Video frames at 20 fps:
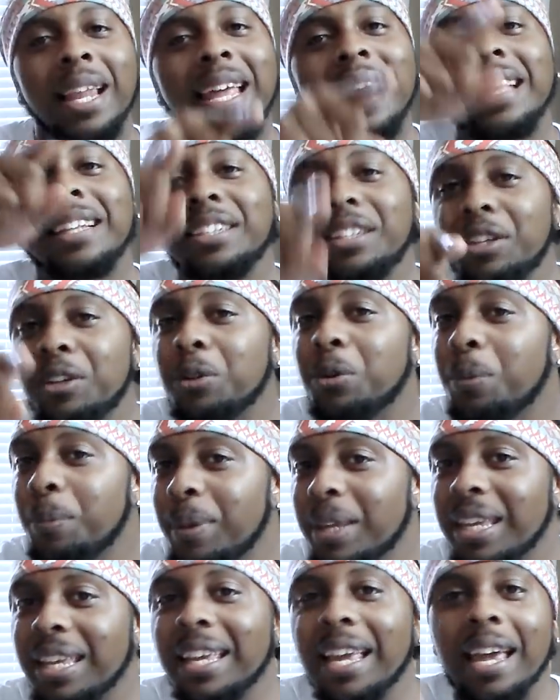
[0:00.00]
played
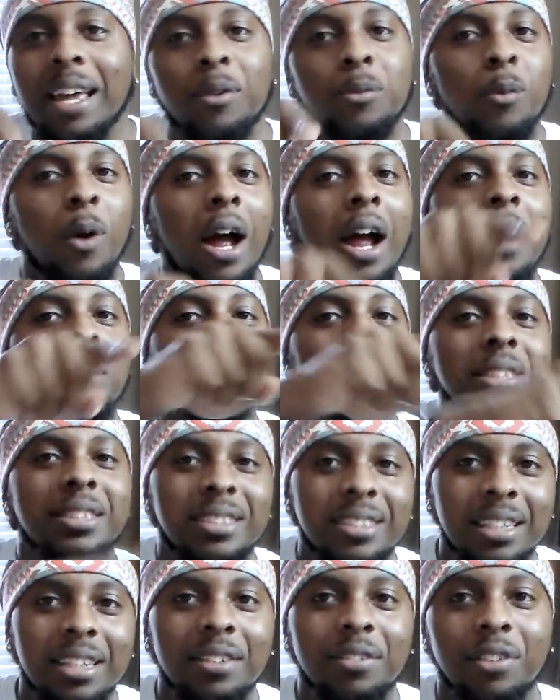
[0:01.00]
QB and wide
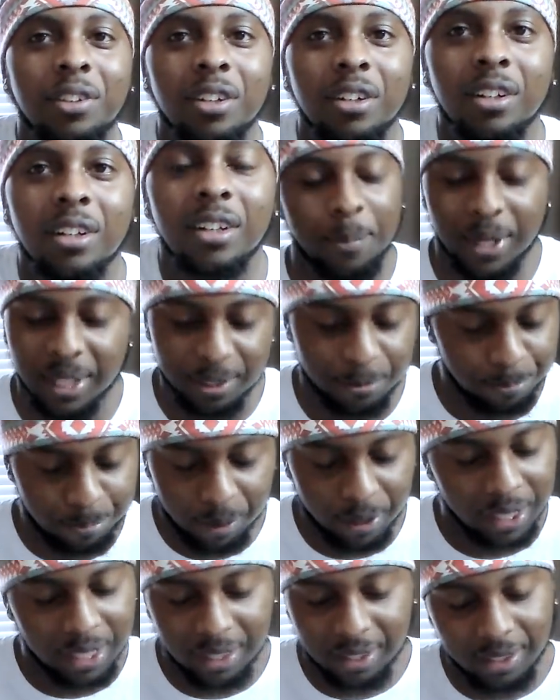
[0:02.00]
receiver. I mean, it's
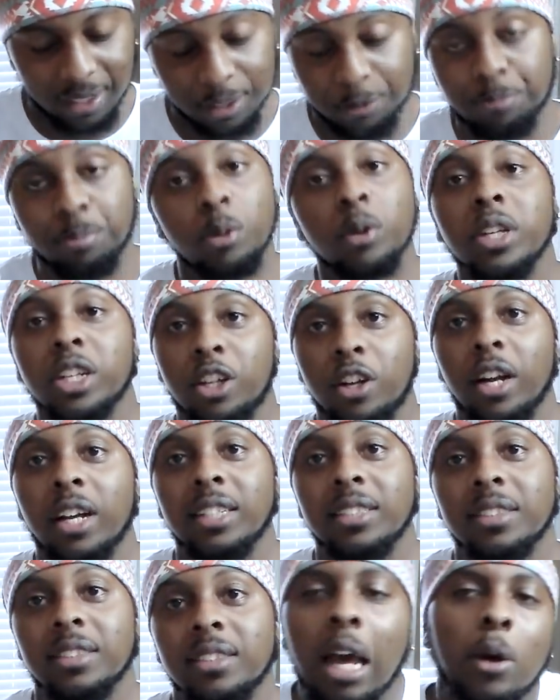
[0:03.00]
pretty, it's pretty crazy.